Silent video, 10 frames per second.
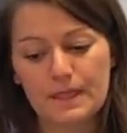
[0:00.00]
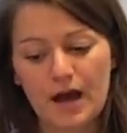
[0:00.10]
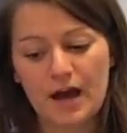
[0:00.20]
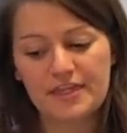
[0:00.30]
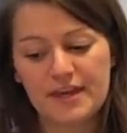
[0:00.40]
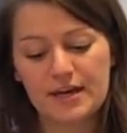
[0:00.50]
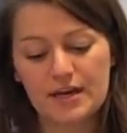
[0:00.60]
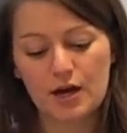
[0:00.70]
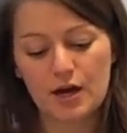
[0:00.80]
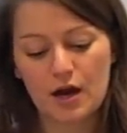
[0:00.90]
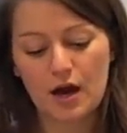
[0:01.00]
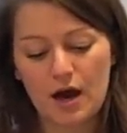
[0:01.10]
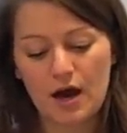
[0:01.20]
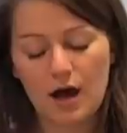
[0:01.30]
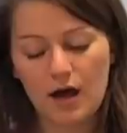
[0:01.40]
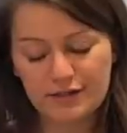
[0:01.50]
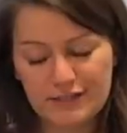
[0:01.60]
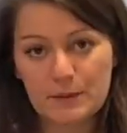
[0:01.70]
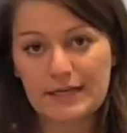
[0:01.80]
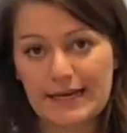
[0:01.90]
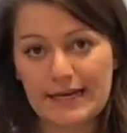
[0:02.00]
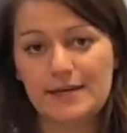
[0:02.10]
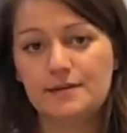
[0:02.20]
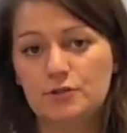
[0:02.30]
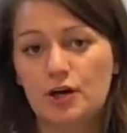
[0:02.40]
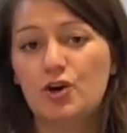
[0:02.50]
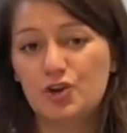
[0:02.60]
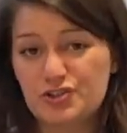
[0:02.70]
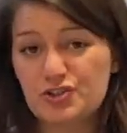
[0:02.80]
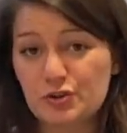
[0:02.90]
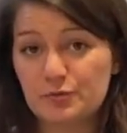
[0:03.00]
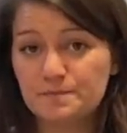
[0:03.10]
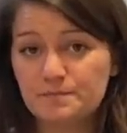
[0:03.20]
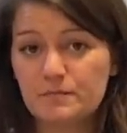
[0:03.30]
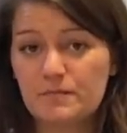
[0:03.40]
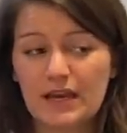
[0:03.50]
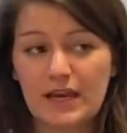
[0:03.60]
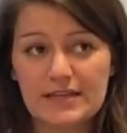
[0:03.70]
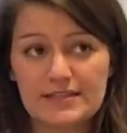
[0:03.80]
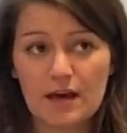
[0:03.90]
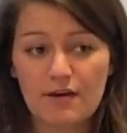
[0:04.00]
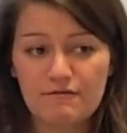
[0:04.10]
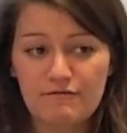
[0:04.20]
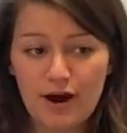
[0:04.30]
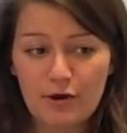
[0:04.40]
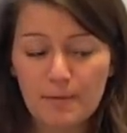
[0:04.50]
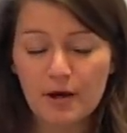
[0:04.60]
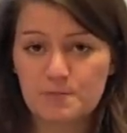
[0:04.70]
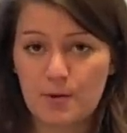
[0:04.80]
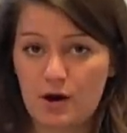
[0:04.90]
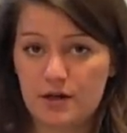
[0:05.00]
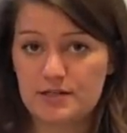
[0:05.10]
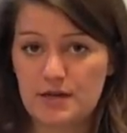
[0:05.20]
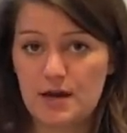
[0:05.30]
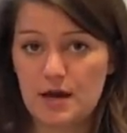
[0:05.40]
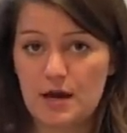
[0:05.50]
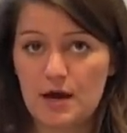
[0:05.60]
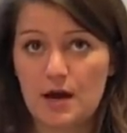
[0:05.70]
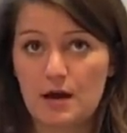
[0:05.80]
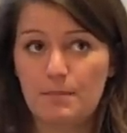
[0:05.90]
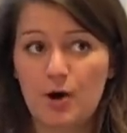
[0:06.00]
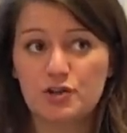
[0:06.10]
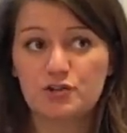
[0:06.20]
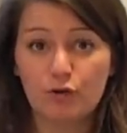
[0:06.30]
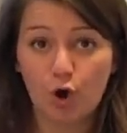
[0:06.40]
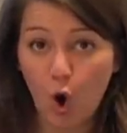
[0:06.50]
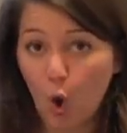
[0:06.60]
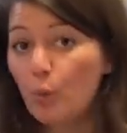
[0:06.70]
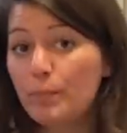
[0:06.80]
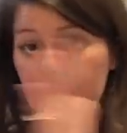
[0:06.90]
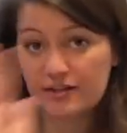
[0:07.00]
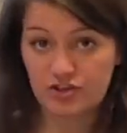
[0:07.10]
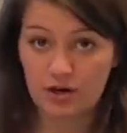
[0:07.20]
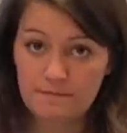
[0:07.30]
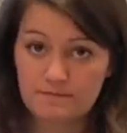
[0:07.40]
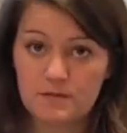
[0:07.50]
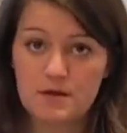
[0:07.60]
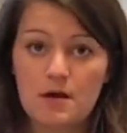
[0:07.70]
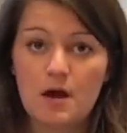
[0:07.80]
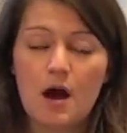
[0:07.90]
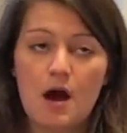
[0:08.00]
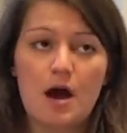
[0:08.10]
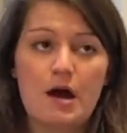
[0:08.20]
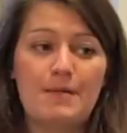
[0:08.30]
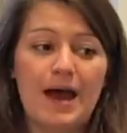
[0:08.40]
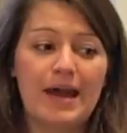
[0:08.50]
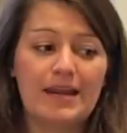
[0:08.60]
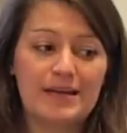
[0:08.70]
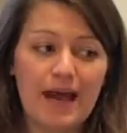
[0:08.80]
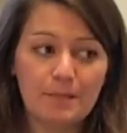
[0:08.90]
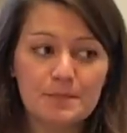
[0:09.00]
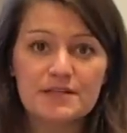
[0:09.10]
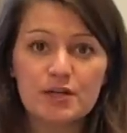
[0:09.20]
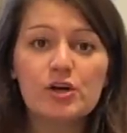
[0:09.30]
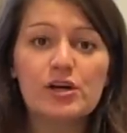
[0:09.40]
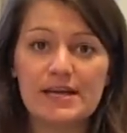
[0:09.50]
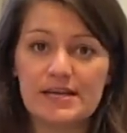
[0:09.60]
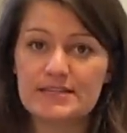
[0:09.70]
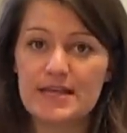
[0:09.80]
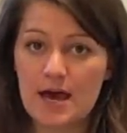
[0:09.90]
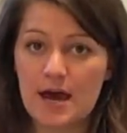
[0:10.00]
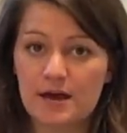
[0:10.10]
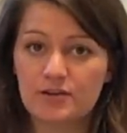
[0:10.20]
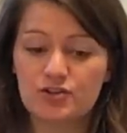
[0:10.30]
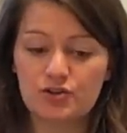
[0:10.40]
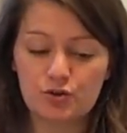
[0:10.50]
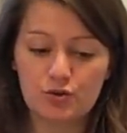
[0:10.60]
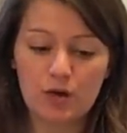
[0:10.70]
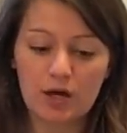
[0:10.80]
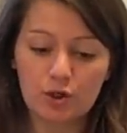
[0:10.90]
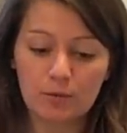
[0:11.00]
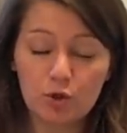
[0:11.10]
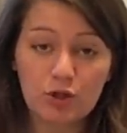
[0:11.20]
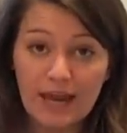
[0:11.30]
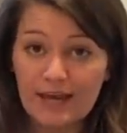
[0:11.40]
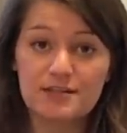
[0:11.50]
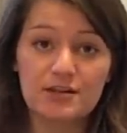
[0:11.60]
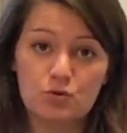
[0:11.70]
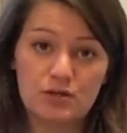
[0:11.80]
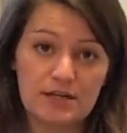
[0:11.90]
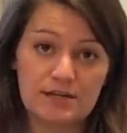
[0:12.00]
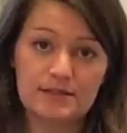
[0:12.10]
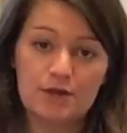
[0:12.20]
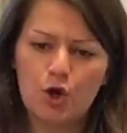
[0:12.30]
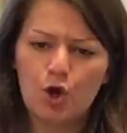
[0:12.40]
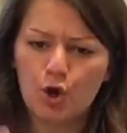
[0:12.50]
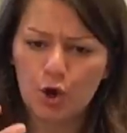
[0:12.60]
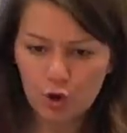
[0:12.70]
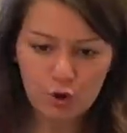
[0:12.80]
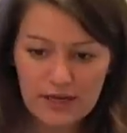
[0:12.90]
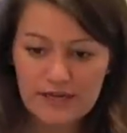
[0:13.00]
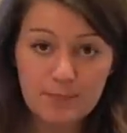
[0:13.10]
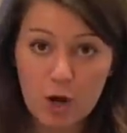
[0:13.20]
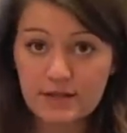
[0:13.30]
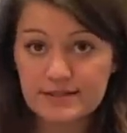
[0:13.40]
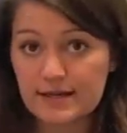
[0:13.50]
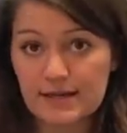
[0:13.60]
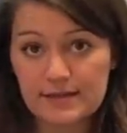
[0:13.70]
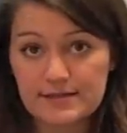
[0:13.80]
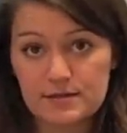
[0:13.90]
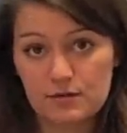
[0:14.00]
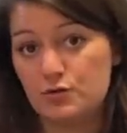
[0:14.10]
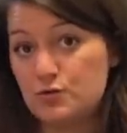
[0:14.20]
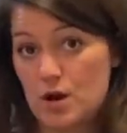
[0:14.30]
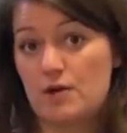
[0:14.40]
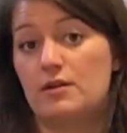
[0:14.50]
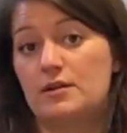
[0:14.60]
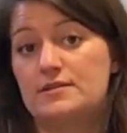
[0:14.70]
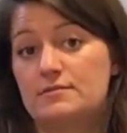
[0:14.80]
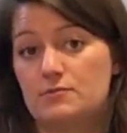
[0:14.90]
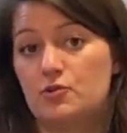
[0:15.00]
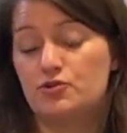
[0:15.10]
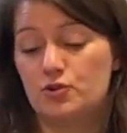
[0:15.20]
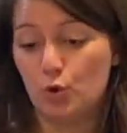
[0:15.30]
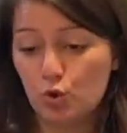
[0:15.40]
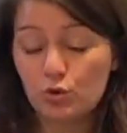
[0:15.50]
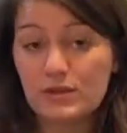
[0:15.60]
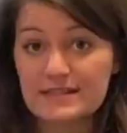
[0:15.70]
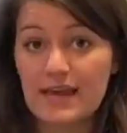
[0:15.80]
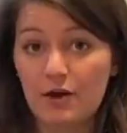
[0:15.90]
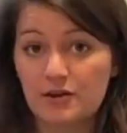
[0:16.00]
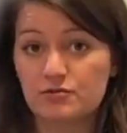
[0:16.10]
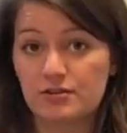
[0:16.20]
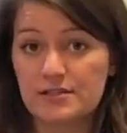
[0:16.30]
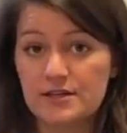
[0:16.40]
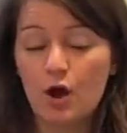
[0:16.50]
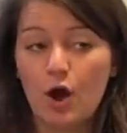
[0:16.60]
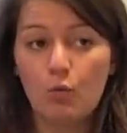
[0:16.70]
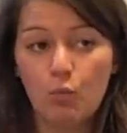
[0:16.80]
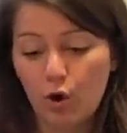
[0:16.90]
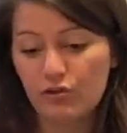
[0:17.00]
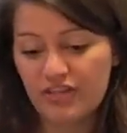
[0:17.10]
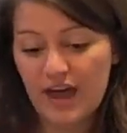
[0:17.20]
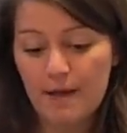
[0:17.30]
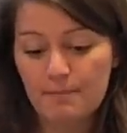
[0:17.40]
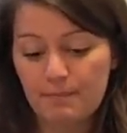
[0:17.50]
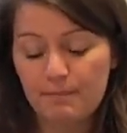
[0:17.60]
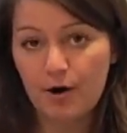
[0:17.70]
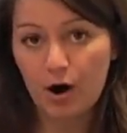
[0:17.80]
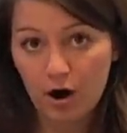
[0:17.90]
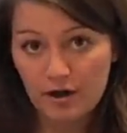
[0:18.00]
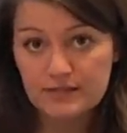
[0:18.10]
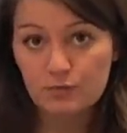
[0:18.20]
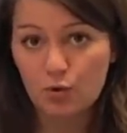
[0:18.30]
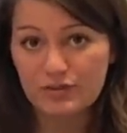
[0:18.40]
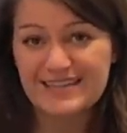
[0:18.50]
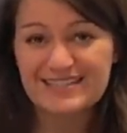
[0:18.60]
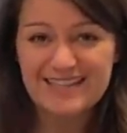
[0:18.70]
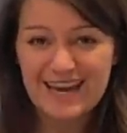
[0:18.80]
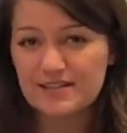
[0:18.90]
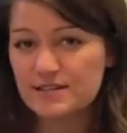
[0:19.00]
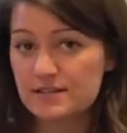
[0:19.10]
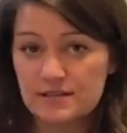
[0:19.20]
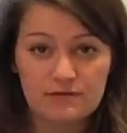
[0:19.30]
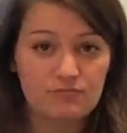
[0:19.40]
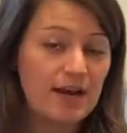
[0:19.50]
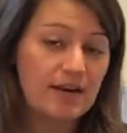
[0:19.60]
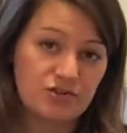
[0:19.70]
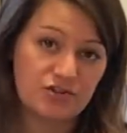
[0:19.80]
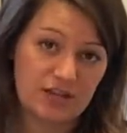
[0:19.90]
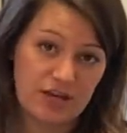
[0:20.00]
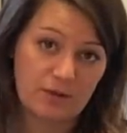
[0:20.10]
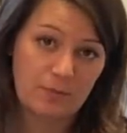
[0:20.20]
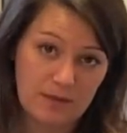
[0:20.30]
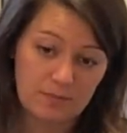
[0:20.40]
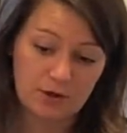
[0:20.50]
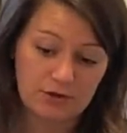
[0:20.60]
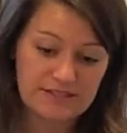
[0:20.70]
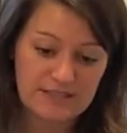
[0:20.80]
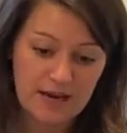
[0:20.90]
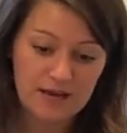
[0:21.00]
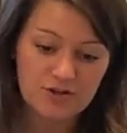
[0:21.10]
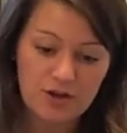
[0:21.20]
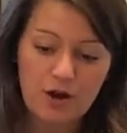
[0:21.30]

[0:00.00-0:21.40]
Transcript: I think ultimately a costume is very much part of the whole picture, and it absolutely is there to communicate to the audience who this person is who's wearing this costume, who this character is, what their status is in relation to the other people on stage.